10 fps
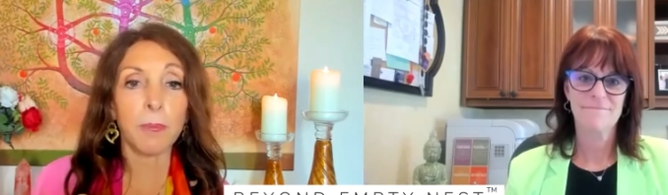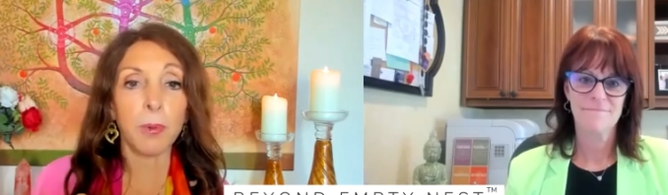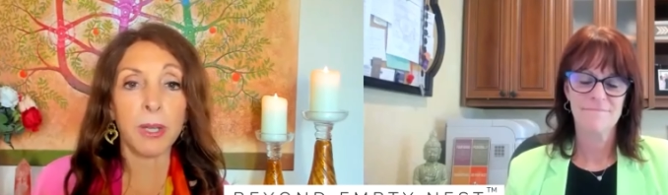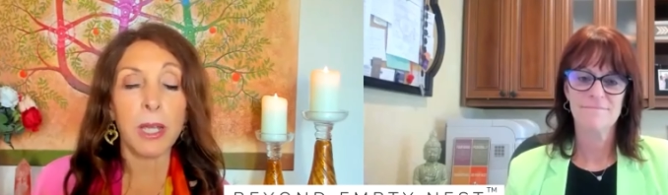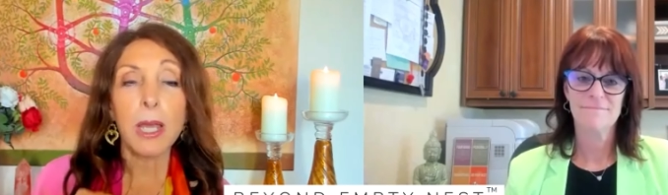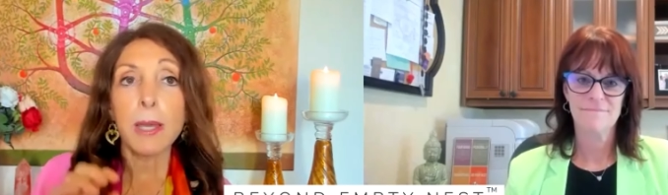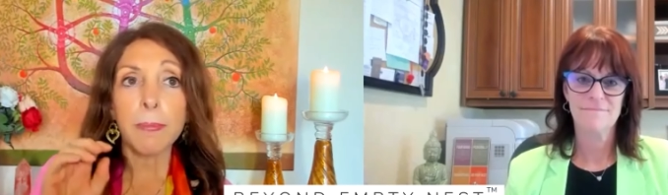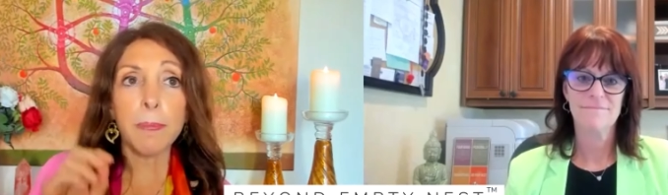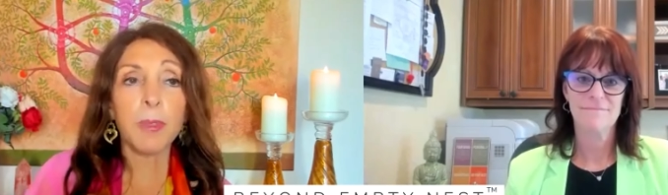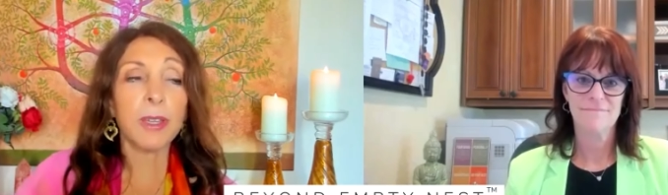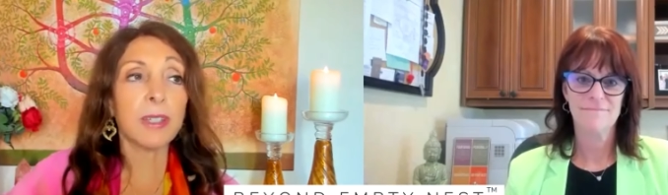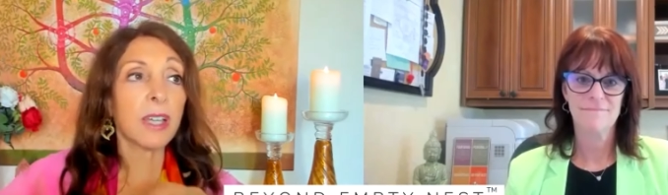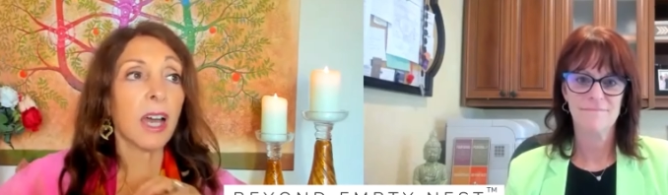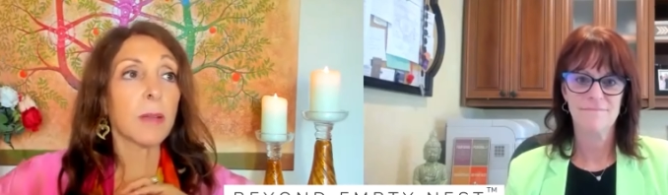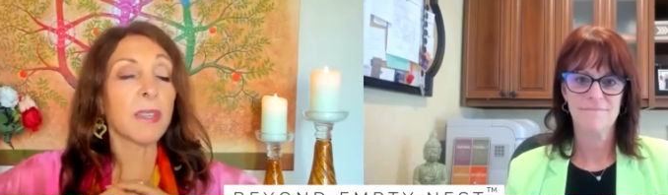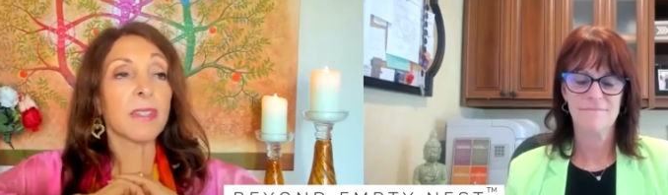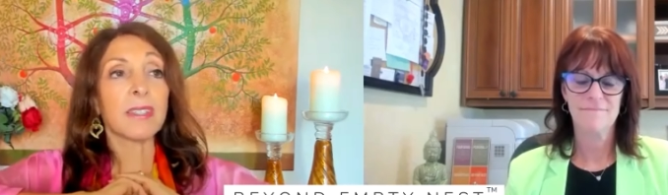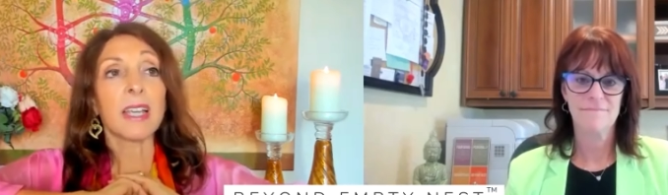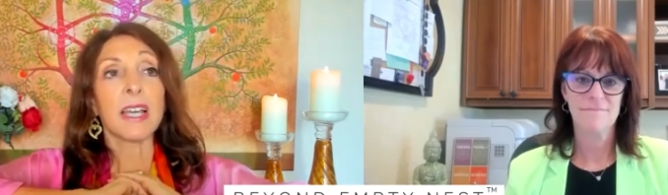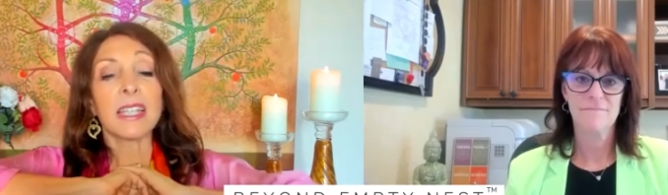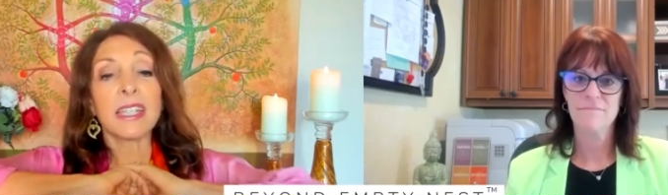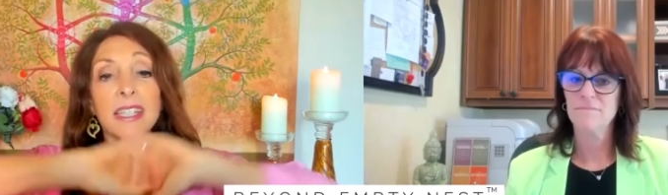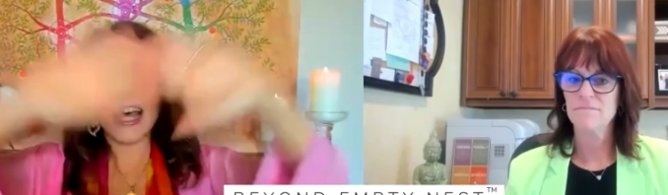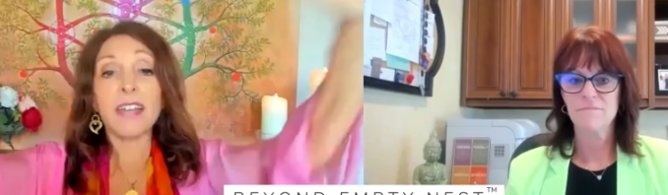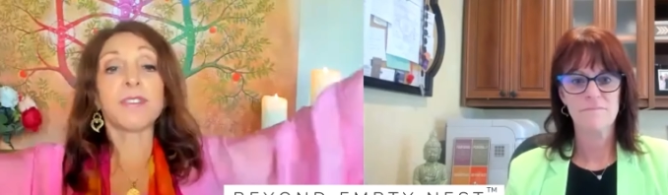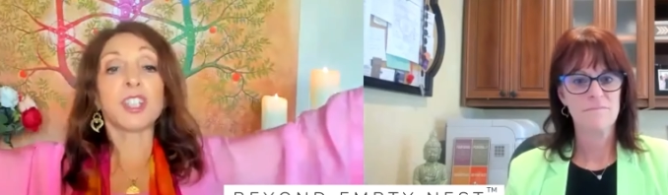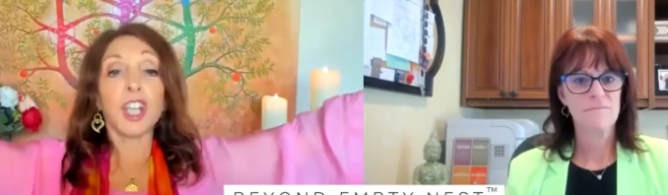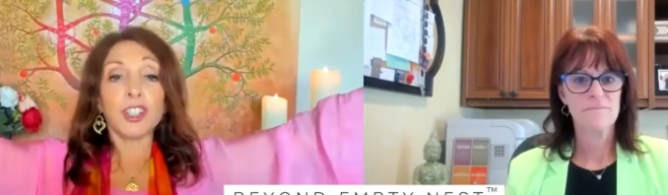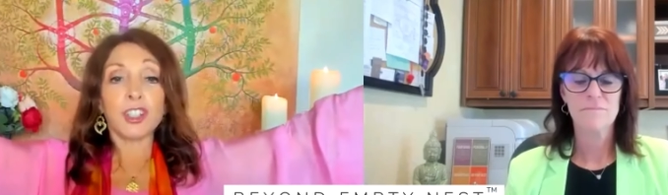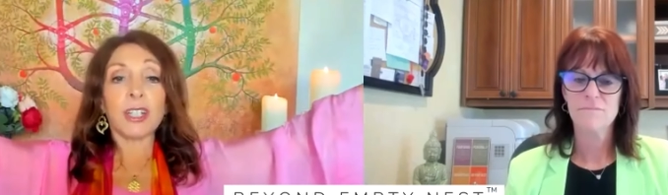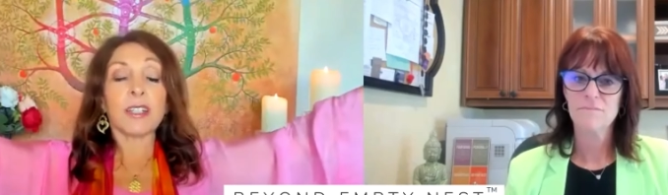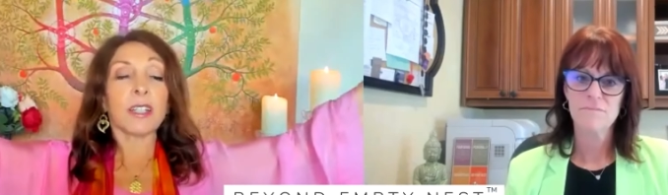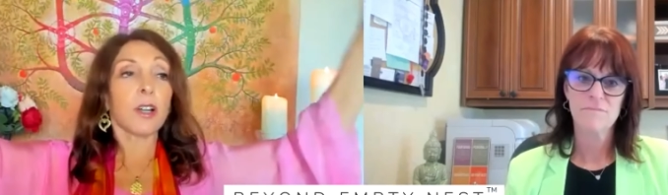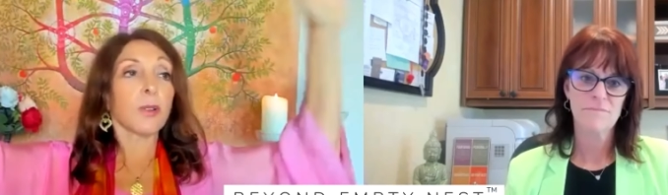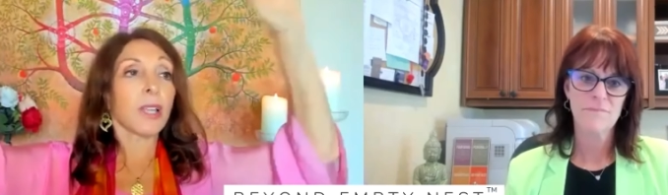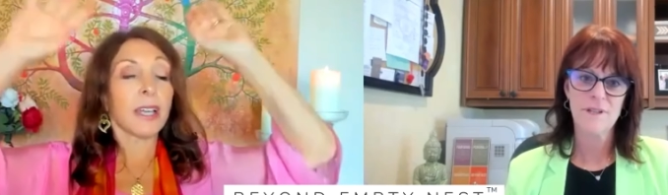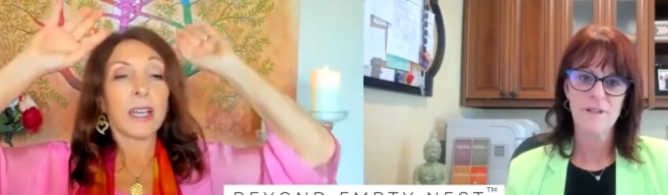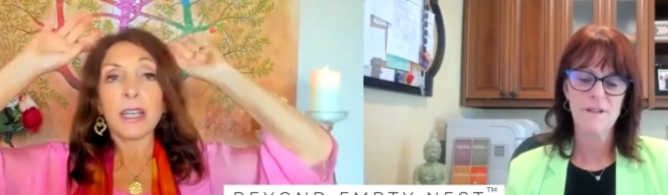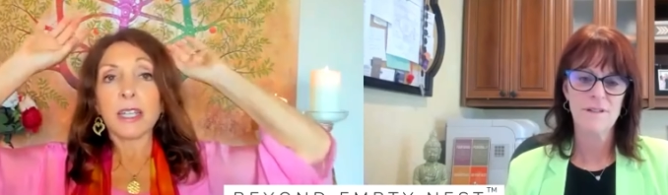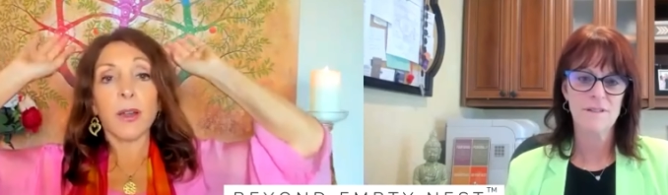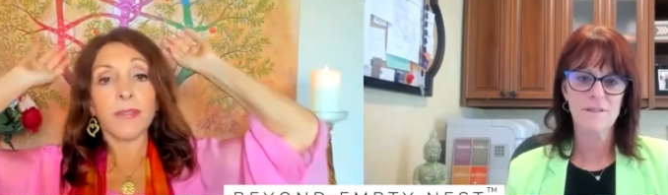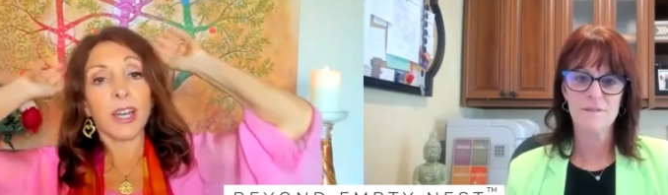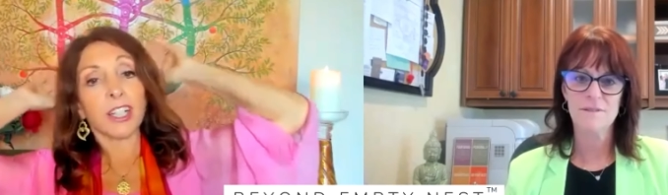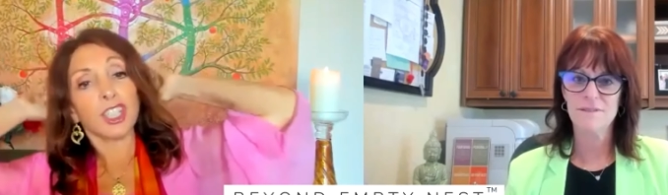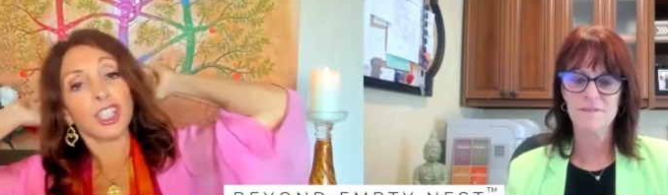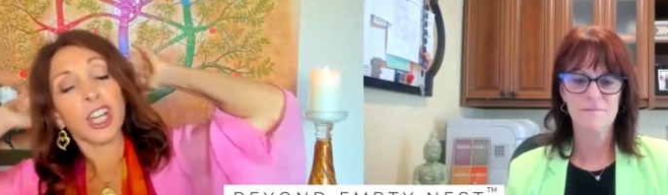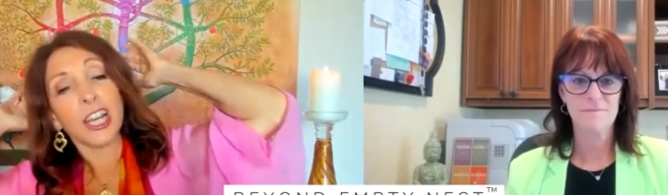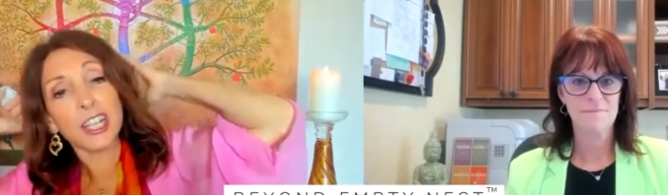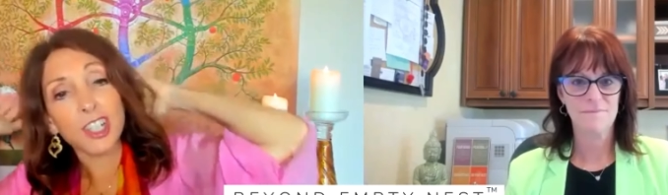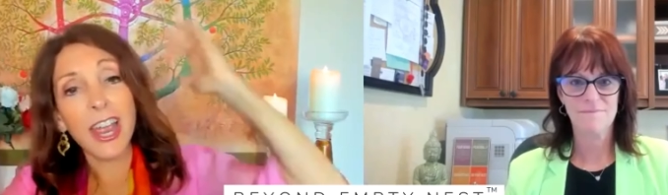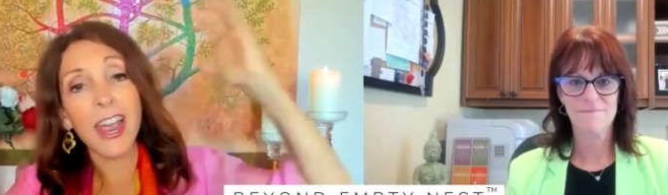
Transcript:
Speaker 1: at point. People think it's got to be this life changing, you know, like, you know, I've got to change